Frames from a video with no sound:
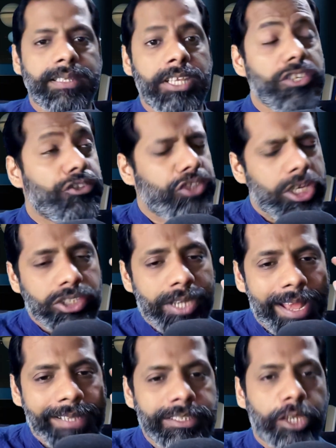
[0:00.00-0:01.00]
is just
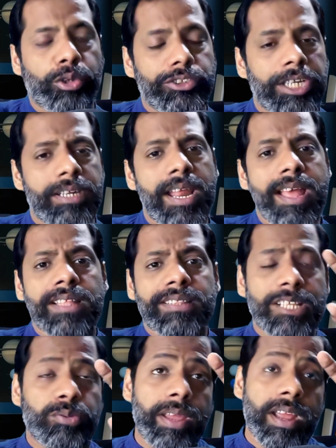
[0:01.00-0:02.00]
execution.
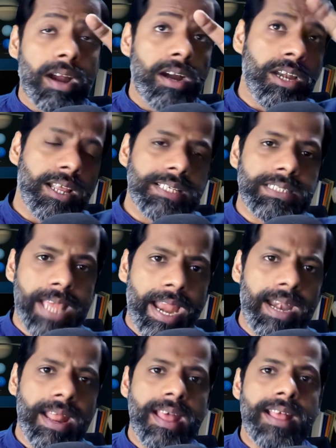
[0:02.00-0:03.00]
That's why I earlier
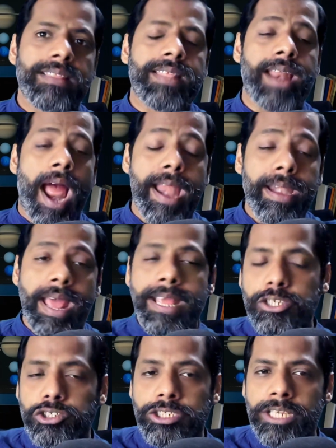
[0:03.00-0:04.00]
said that idea is
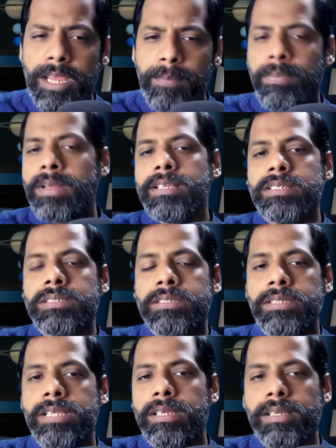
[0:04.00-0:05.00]
cheap,
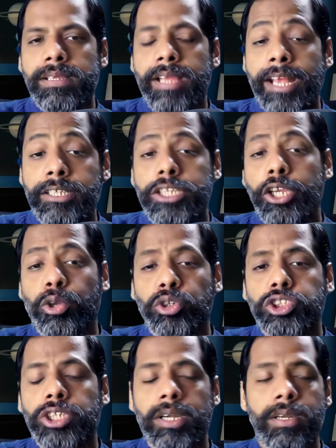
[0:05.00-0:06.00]

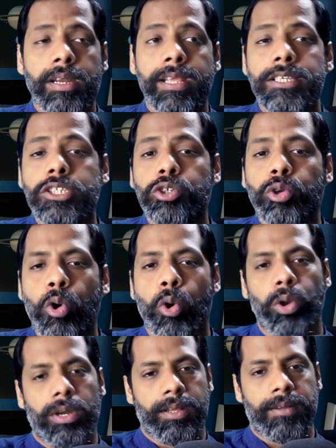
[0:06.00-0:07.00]
execution is gold.
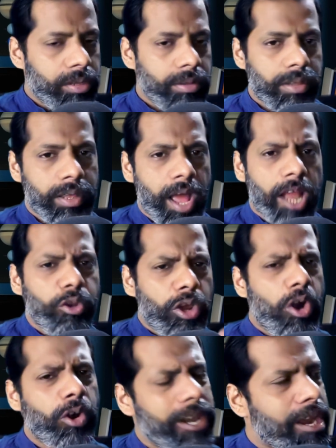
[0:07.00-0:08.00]
And you're
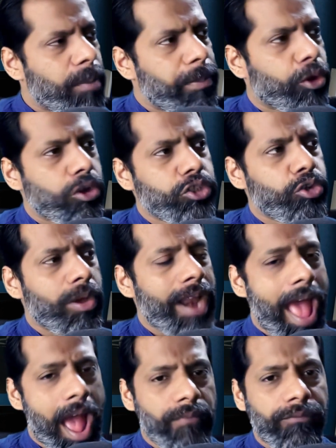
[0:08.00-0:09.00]
not here because you are
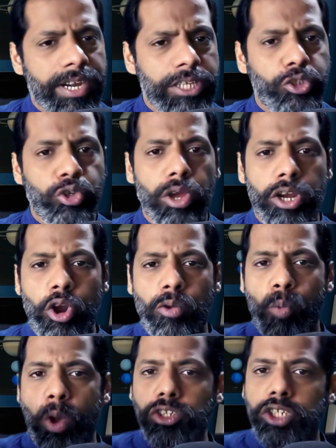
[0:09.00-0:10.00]
average. You are not
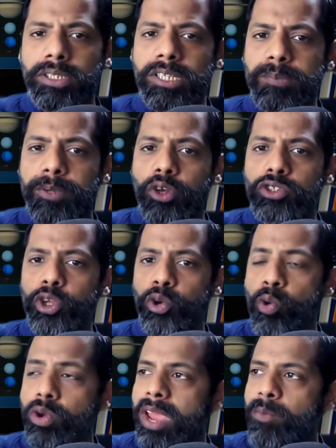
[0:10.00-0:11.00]
watching this because you're
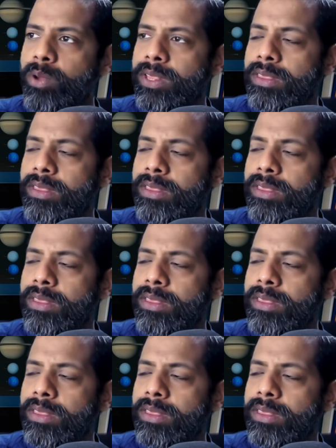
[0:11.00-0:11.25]
okay with